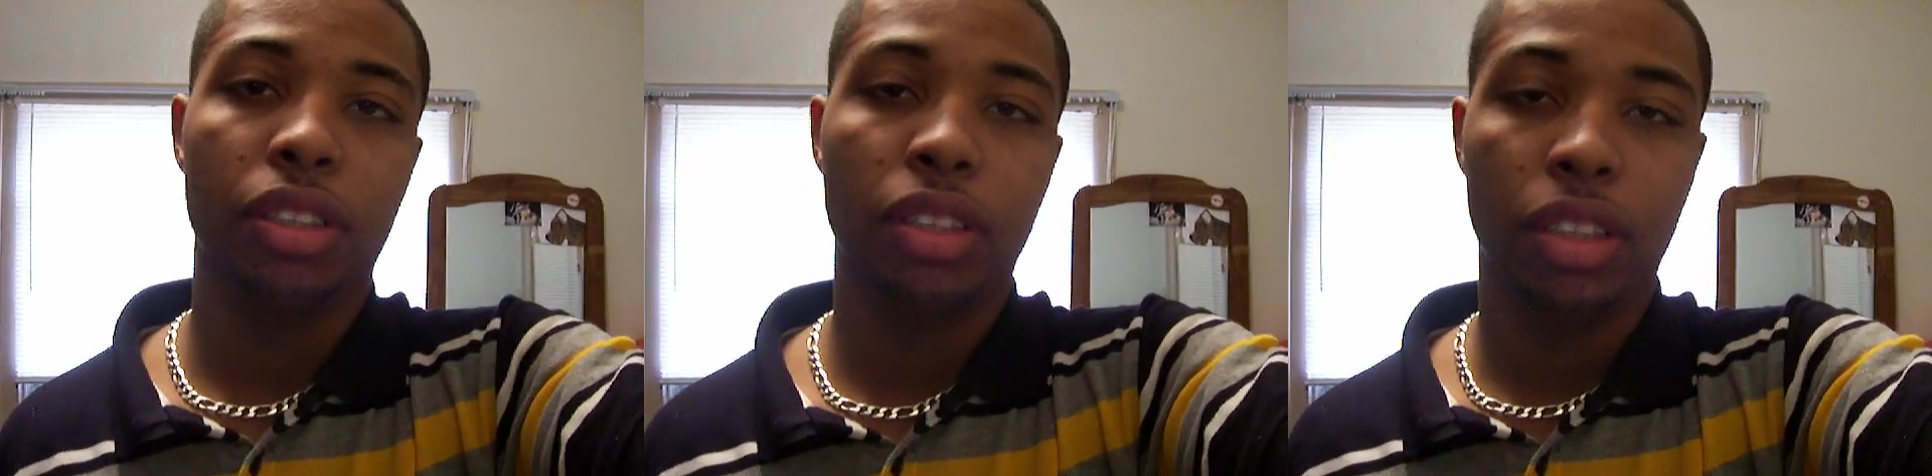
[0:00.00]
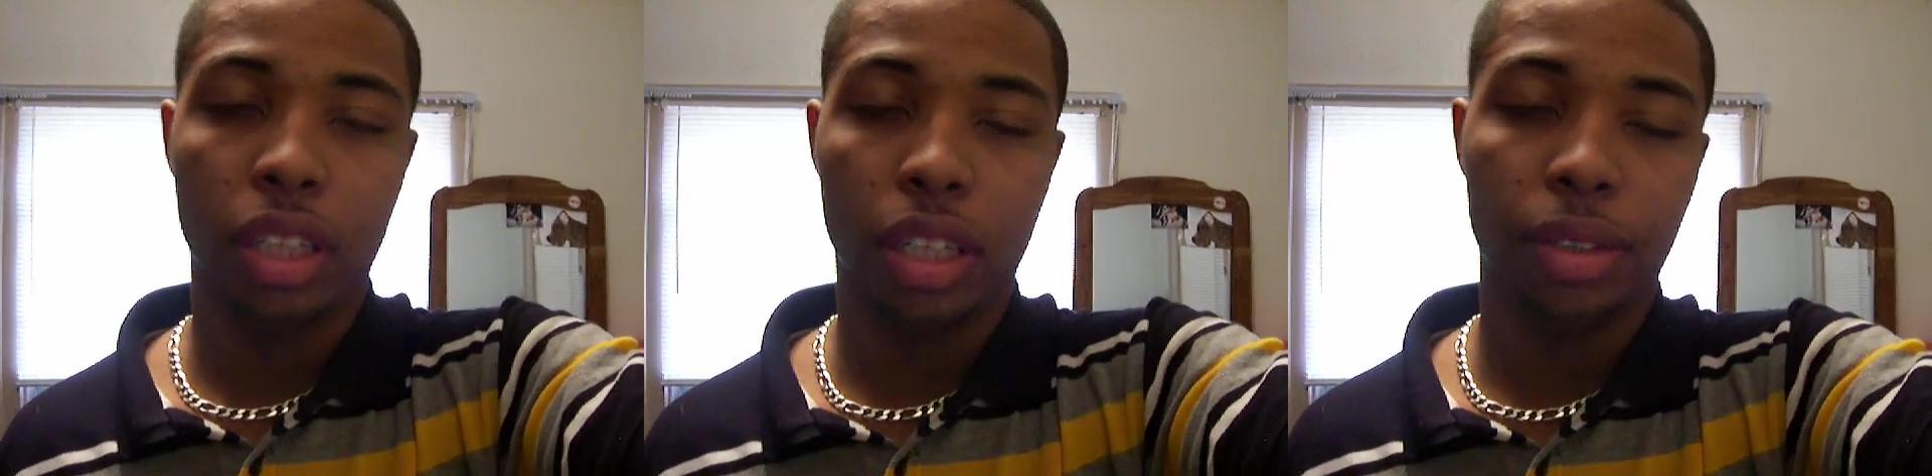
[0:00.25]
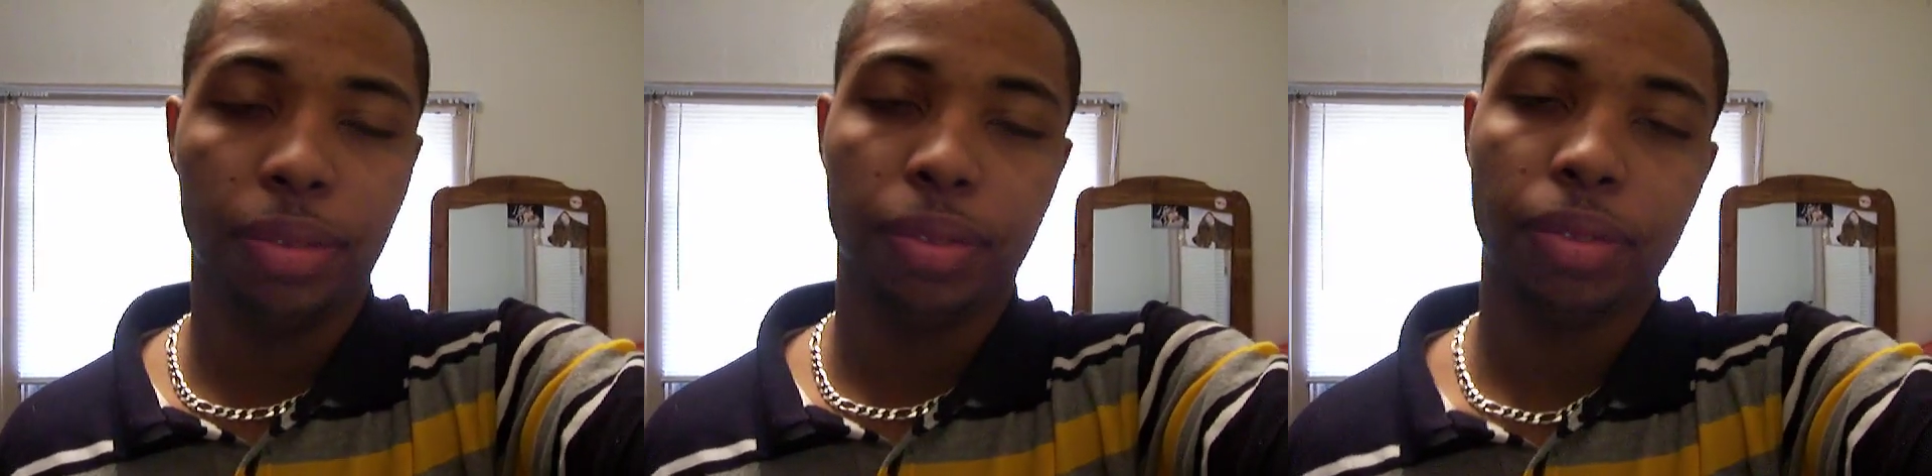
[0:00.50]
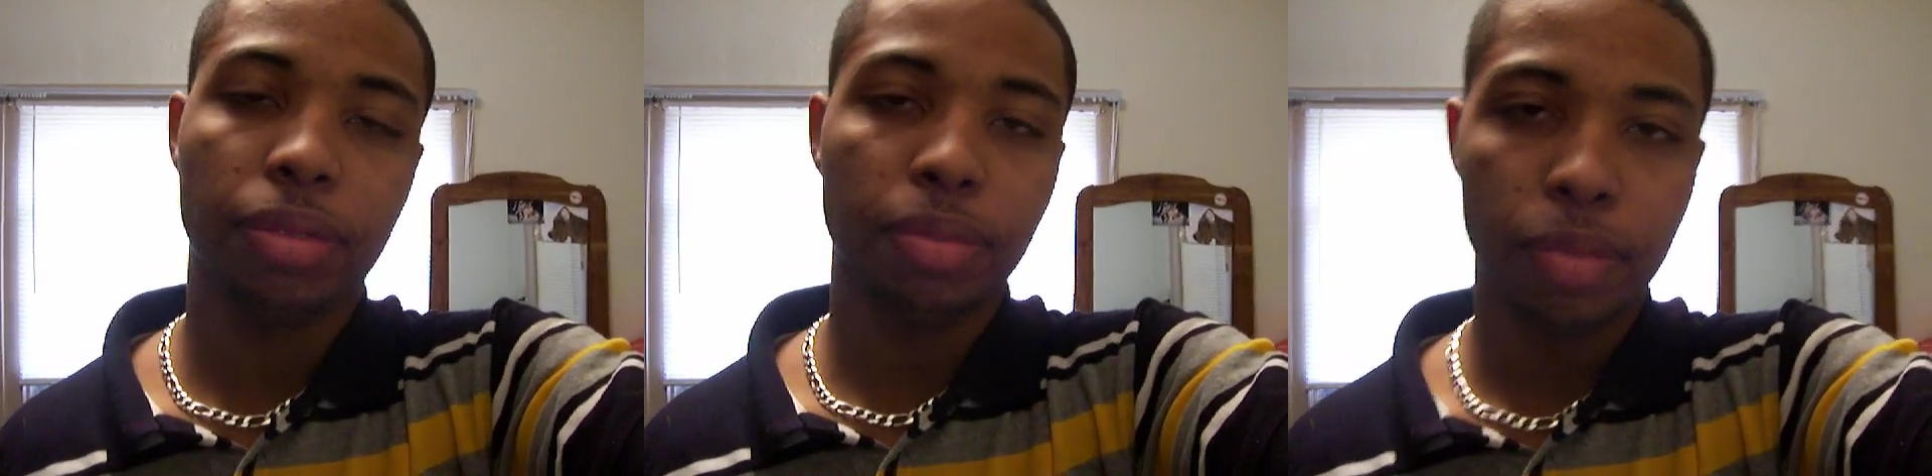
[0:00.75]
to
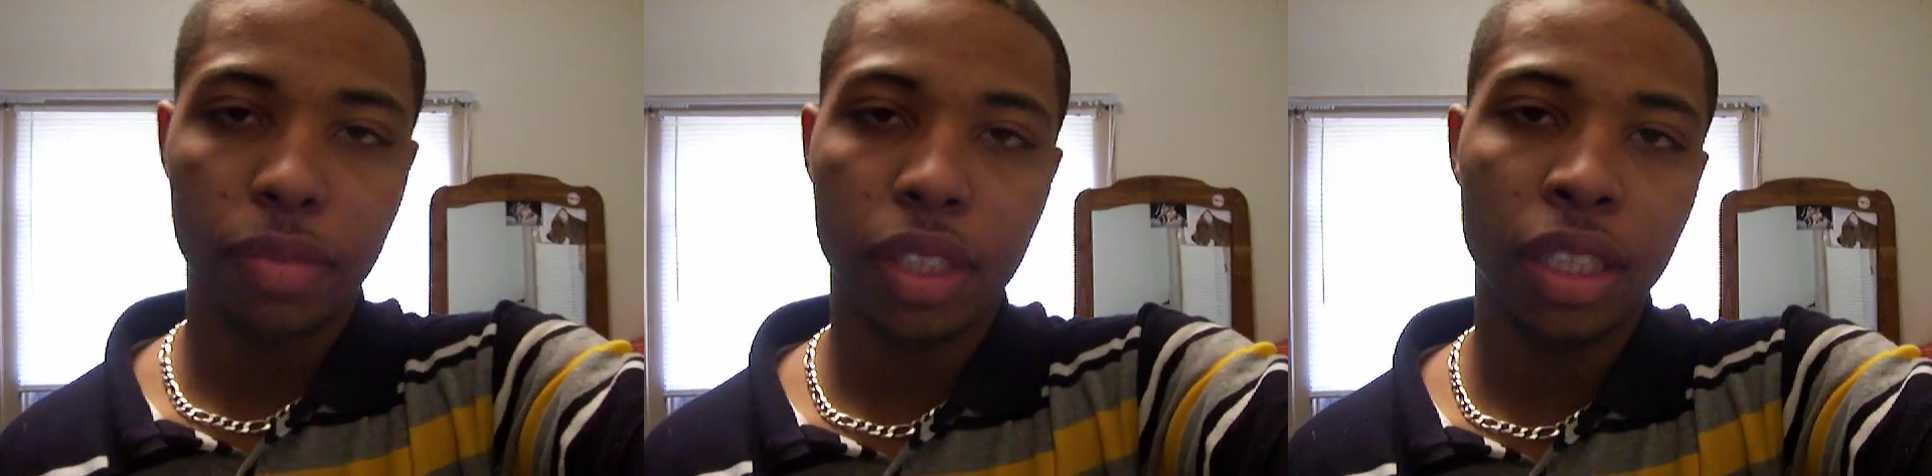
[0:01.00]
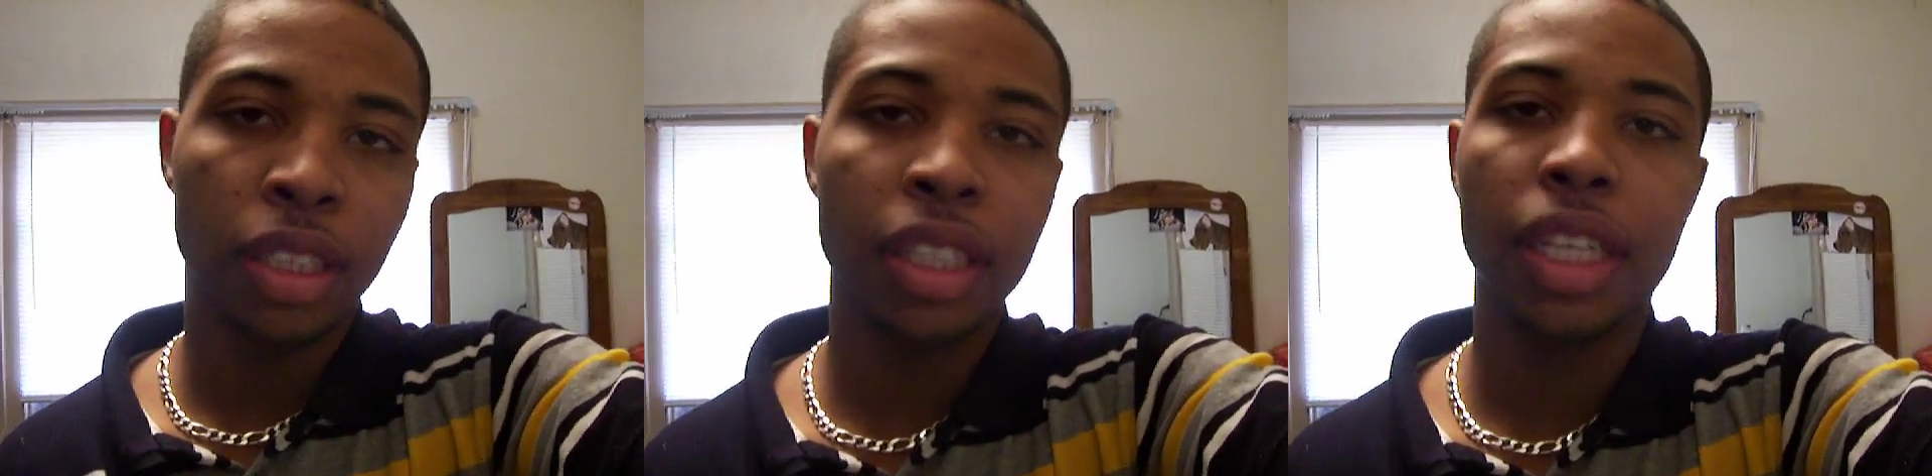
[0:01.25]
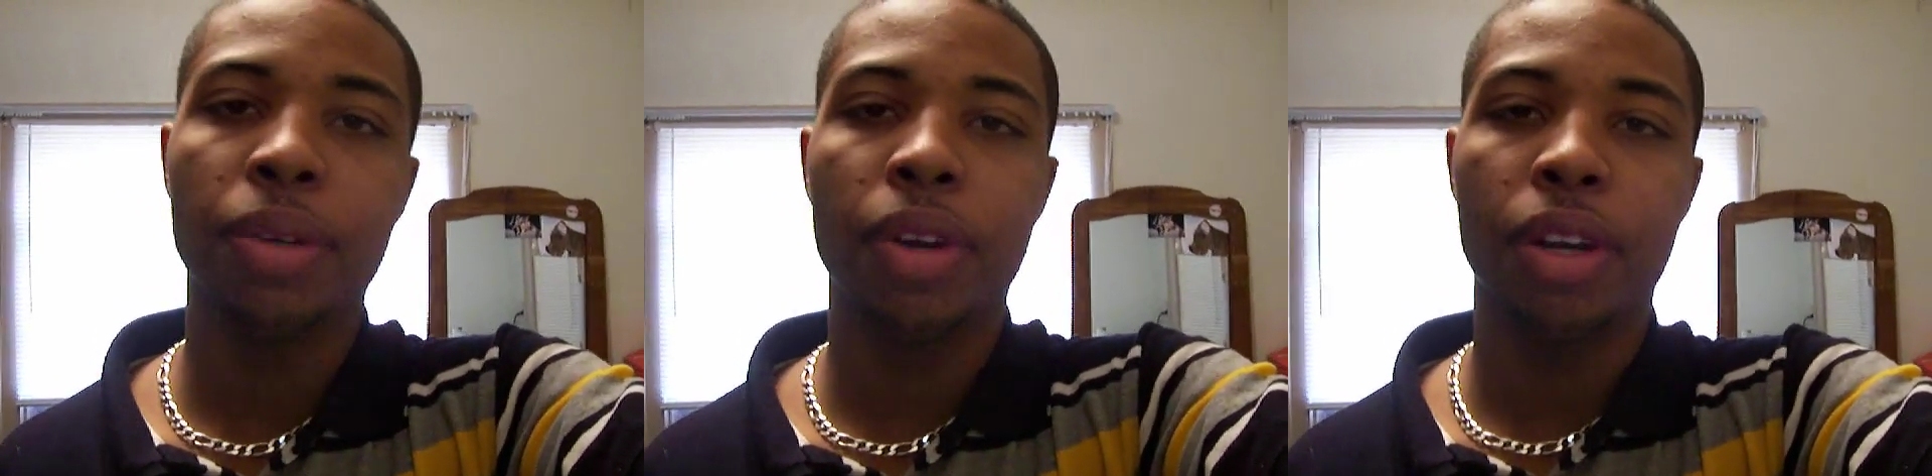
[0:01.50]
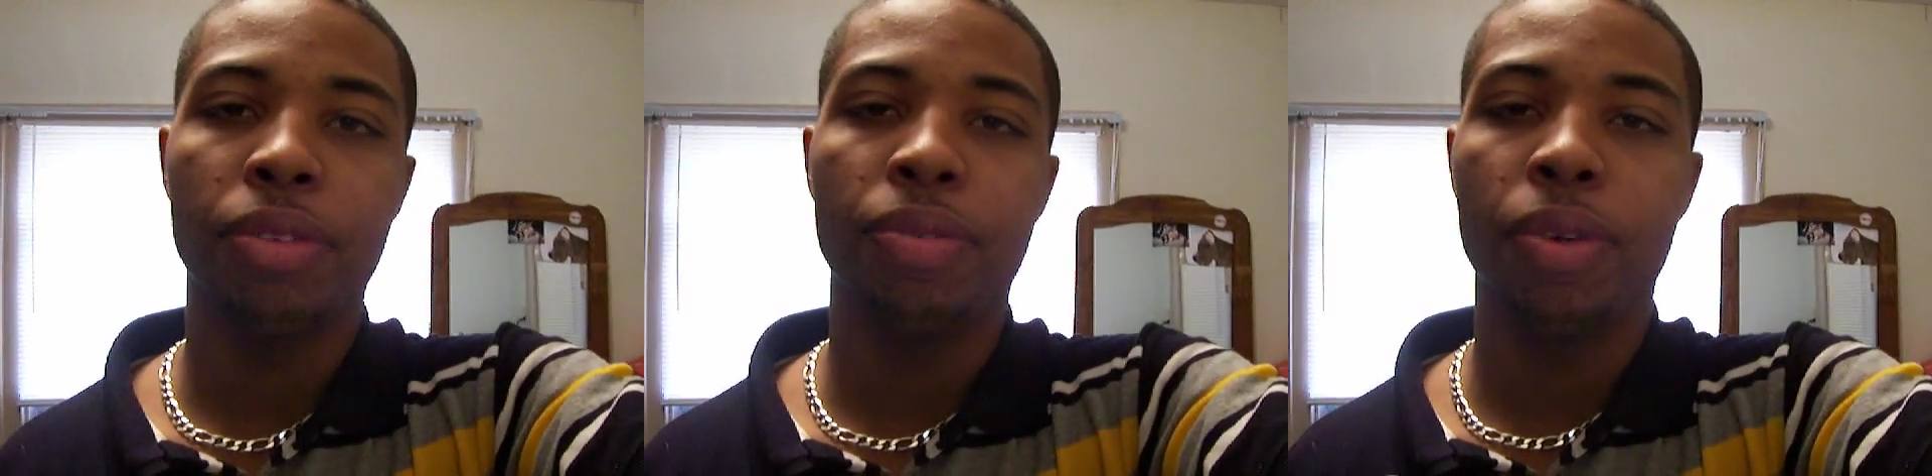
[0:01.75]
to get
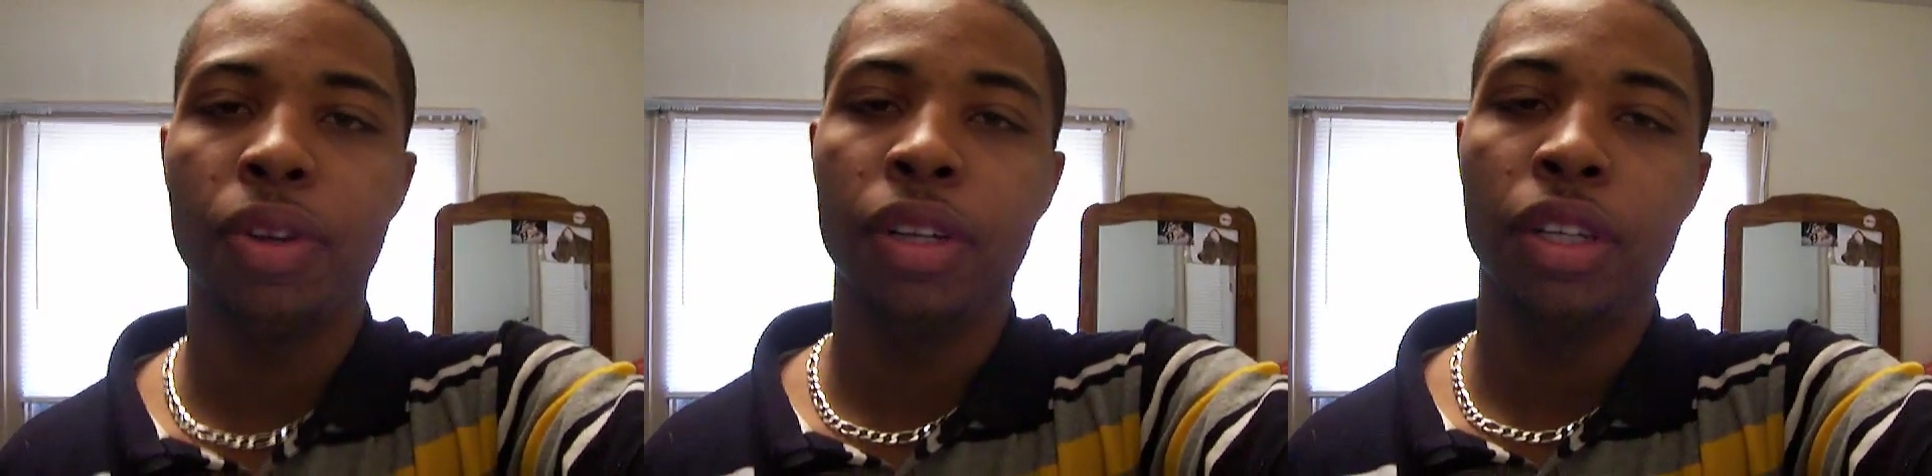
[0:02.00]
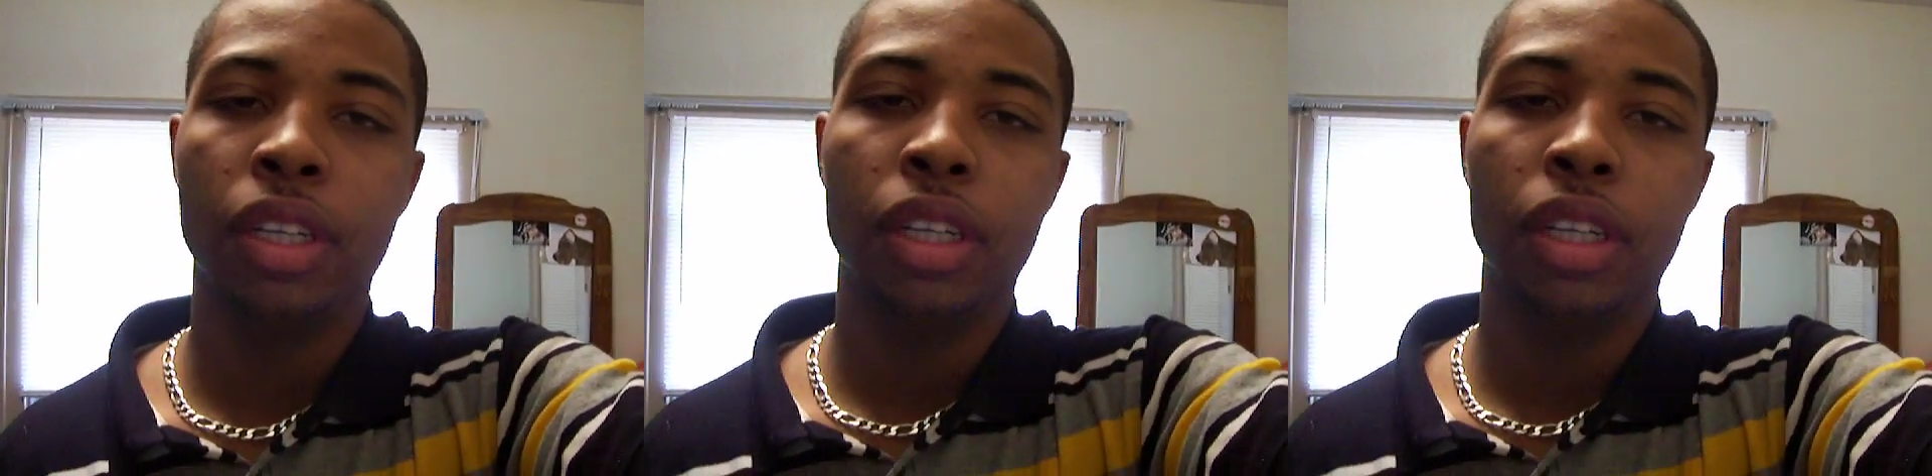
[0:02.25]
ready for it.